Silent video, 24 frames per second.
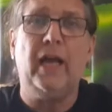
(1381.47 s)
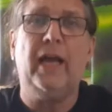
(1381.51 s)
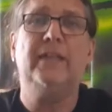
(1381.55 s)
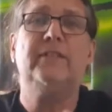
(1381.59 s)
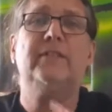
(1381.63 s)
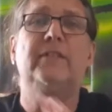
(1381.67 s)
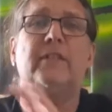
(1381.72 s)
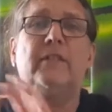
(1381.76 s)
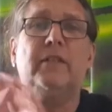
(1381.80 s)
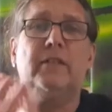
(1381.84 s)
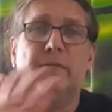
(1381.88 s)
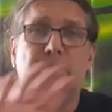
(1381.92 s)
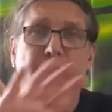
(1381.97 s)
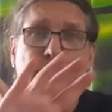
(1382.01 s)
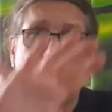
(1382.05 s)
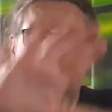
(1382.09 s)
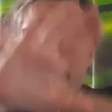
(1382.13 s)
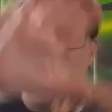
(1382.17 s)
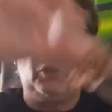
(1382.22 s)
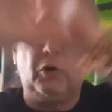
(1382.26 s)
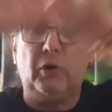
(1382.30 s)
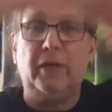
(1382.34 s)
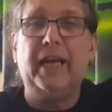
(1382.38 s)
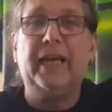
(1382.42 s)
as a
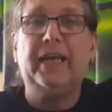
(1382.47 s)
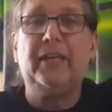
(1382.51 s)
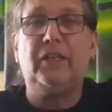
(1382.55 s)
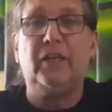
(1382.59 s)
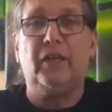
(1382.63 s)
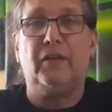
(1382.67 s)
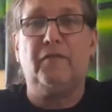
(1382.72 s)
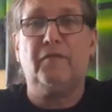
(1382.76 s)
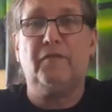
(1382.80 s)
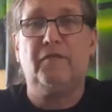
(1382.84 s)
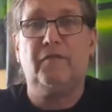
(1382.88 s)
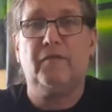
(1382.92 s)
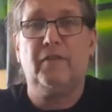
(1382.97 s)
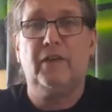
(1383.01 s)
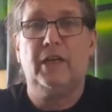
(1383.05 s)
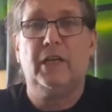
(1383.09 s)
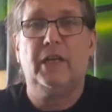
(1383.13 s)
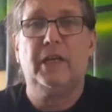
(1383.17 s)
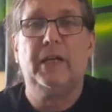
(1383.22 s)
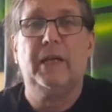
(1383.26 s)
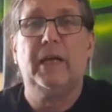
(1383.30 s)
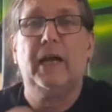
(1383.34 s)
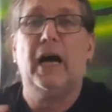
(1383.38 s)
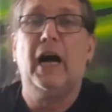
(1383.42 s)
collective.
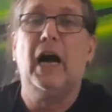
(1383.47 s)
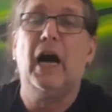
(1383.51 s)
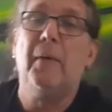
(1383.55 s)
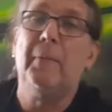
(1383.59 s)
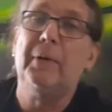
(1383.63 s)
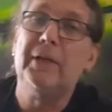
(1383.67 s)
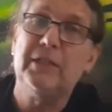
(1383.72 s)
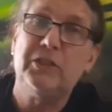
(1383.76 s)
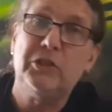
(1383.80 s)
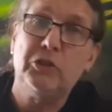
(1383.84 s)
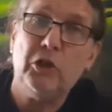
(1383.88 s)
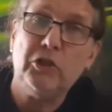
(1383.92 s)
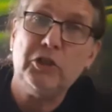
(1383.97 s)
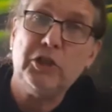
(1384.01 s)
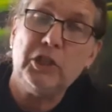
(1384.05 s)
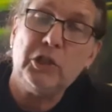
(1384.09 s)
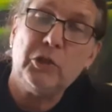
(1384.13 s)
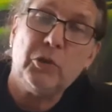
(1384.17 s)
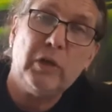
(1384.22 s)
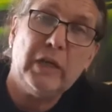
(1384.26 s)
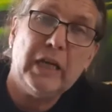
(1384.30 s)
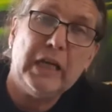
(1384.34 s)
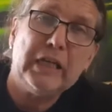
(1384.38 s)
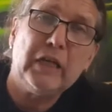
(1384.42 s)
I mean, it's not just a
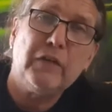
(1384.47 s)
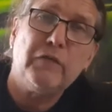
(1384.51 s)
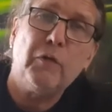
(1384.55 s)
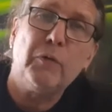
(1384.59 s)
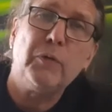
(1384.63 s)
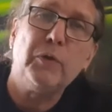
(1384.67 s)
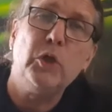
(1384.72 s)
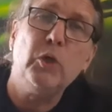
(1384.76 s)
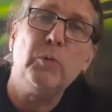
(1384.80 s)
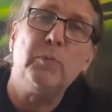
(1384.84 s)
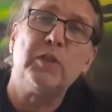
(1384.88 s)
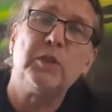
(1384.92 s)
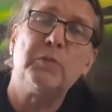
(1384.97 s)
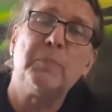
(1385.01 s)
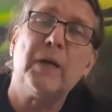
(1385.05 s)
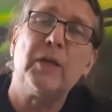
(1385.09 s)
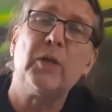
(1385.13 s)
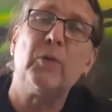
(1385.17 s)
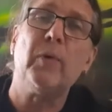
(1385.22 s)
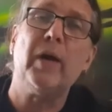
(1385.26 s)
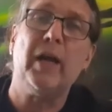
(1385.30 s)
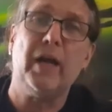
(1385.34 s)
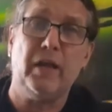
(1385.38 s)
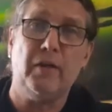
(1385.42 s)
collective of humans, by
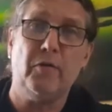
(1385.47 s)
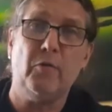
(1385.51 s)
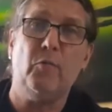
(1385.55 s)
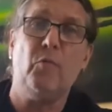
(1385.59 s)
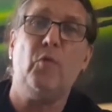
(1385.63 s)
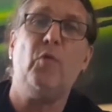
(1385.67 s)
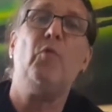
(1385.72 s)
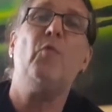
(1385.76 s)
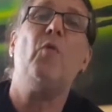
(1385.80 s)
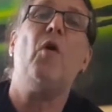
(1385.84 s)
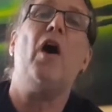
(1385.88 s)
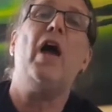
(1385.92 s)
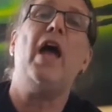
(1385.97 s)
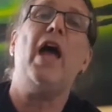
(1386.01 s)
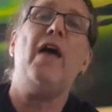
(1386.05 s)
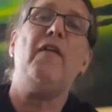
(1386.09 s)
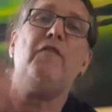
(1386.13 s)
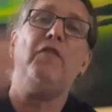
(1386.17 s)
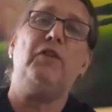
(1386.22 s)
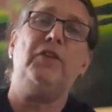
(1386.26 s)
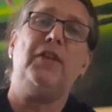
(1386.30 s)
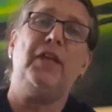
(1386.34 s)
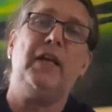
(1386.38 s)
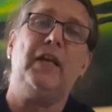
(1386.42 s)
the way
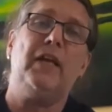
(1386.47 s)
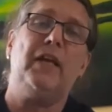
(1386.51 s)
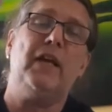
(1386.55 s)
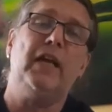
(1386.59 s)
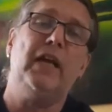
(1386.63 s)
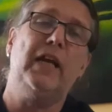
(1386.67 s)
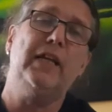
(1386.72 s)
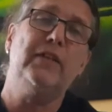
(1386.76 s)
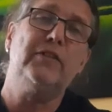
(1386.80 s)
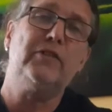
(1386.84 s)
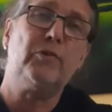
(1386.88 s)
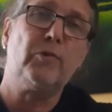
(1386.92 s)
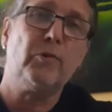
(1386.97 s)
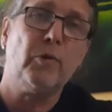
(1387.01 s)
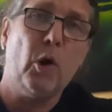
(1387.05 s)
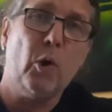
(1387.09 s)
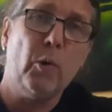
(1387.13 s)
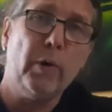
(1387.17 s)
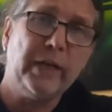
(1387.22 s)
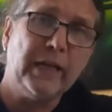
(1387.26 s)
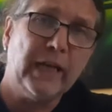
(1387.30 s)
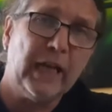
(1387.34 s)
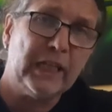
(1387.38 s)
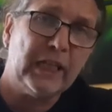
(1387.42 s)
everything is
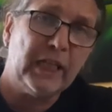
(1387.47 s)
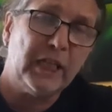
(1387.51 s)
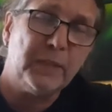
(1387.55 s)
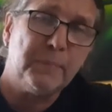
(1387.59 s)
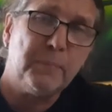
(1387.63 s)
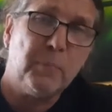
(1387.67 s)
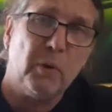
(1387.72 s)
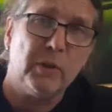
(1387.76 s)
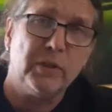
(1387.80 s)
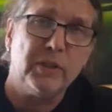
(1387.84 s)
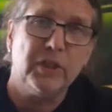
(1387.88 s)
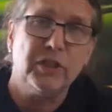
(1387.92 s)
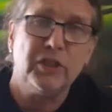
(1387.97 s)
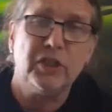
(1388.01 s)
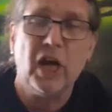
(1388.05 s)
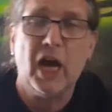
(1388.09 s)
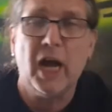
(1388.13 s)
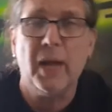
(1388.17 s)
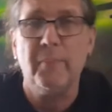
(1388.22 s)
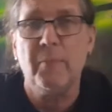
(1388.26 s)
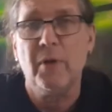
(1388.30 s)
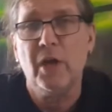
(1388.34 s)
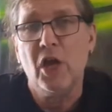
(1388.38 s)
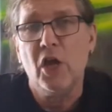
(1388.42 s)
growing at this point in
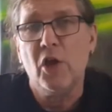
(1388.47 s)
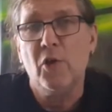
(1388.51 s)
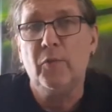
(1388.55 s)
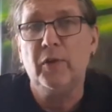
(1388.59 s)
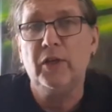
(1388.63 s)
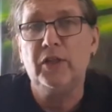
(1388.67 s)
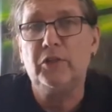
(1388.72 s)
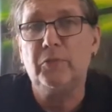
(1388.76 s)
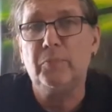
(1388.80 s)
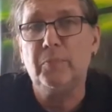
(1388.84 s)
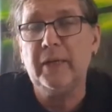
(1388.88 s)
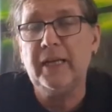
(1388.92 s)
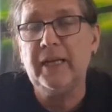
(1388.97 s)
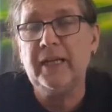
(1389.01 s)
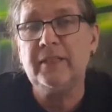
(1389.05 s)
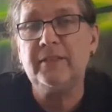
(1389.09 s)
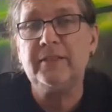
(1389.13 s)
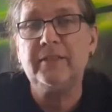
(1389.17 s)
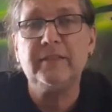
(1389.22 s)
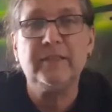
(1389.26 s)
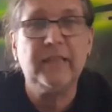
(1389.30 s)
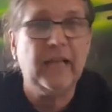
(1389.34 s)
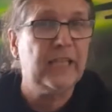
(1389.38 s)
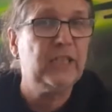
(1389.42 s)
time, which
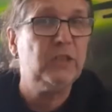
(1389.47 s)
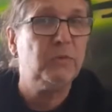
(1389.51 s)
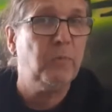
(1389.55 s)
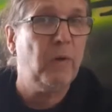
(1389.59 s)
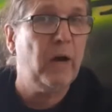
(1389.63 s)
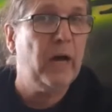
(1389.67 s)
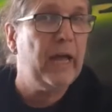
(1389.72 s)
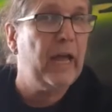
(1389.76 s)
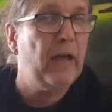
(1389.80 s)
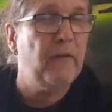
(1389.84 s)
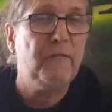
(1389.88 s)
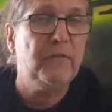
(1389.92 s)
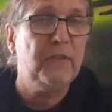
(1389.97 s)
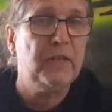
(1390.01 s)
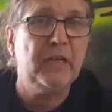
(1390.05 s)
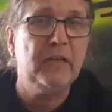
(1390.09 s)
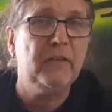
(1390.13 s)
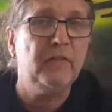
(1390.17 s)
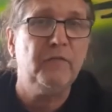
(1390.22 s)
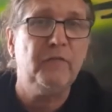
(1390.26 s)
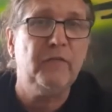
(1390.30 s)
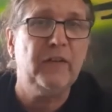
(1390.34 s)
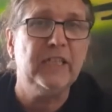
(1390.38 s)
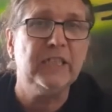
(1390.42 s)
means that's why
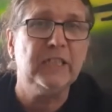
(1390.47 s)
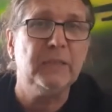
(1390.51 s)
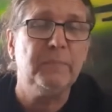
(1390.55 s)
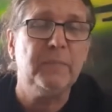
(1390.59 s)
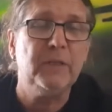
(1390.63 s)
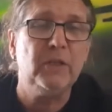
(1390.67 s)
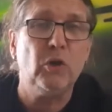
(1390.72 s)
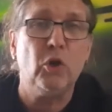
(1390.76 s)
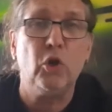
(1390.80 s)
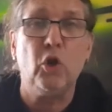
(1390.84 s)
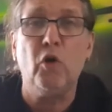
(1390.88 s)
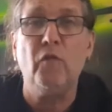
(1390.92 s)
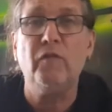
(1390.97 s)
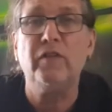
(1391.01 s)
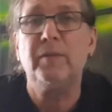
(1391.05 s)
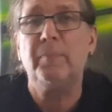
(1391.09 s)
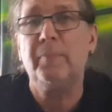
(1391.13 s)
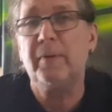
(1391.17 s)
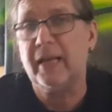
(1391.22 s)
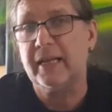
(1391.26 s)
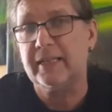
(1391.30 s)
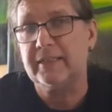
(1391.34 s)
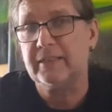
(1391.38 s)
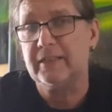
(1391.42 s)
everything feels a bit all over the
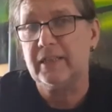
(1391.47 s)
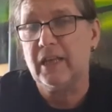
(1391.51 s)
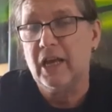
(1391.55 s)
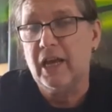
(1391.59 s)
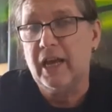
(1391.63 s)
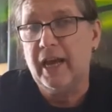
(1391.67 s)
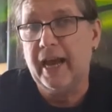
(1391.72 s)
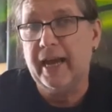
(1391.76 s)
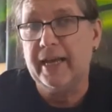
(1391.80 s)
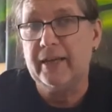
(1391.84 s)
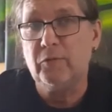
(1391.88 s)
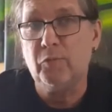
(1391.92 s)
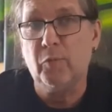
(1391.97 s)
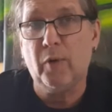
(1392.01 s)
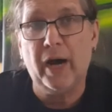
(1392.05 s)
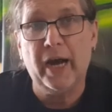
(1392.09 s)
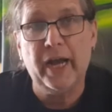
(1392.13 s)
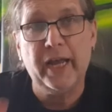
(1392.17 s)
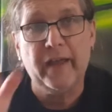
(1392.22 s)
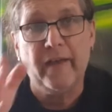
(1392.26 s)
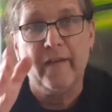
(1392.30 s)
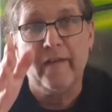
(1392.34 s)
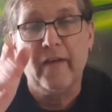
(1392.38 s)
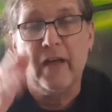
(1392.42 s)
place and
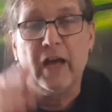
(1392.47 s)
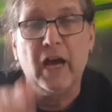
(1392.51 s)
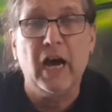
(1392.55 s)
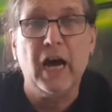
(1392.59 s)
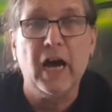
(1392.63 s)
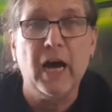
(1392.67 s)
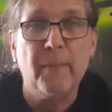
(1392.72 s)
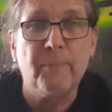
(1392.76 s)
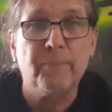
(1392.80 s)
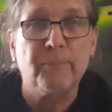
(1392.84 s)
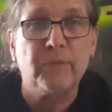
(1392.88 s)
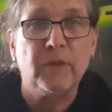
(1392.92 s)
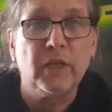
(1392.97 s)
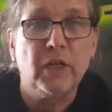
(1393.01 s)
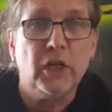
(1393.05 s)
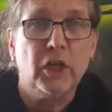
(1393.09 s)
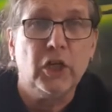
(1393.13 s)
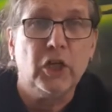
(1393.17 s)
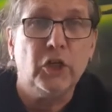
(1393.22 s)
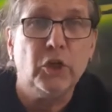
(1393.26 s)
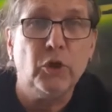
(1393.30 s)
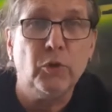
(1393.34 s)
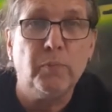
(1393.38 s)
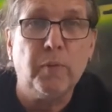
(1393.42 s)
why um,
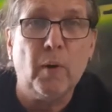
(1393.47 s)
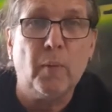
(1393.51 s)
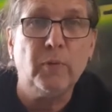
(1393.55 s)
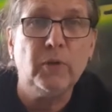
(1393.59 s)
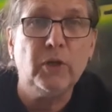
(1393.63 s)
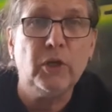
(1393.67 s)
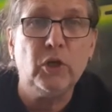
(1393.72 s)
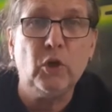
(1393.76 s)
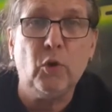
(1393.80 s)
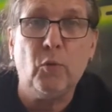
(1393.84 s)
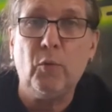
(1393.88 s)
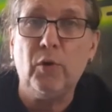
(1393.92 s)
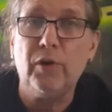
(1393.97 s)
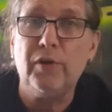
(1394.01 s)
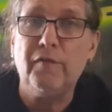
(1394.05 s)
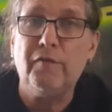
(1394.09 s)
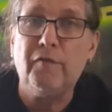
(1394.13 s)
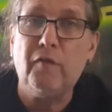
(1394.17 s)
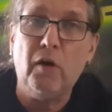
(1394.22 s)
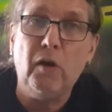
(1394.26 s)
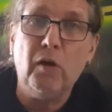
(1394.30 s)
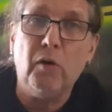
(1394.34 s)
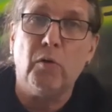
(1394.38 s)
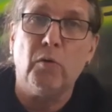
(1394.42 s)
you probably don't want to
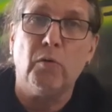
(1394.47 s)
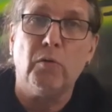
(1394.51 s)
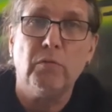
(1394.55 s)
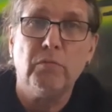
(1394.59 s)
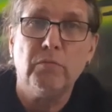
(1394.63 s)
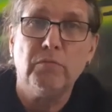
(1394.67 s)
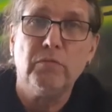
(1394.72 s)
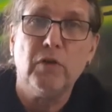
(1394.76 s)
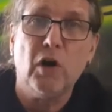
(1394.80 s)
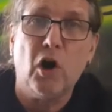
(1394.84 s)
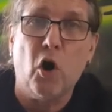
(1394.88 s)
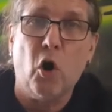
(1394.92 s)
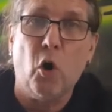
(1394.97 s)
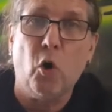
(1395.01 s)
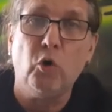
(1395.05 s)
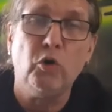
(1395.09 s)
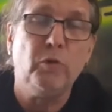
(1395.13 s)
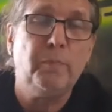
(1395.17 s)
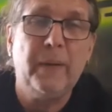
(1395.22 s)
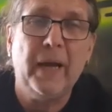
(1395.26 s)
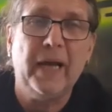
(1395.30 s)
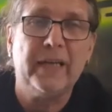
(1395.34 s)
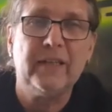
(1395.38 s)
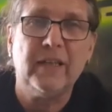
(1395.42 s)
follow
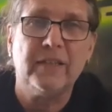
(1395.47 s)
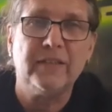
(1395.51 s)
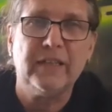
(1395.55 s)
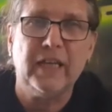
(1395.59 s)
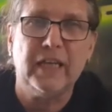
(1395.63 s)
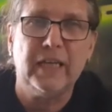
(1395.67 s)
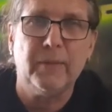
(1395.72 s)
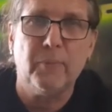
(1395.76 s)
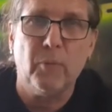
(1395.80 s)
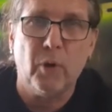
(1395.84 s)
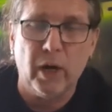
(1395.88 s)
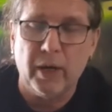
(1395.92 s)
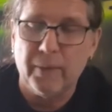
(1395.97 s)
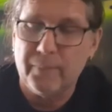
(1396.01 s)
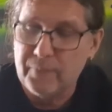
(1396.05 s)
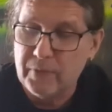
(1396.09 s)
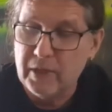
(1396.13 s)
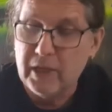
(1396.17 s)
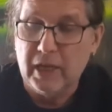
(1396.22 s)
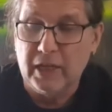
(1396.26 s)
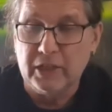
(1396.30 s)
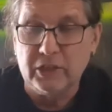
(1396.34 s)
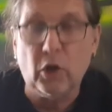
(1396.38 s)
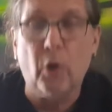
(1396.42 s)
old patterns anymore.
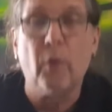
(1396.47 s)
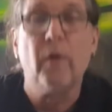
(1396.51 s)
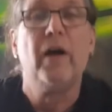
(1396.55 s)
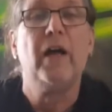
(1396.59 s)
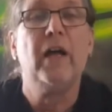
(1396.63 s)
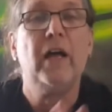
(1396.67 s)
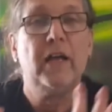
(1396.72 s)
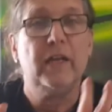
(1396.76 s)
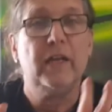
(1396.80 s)
So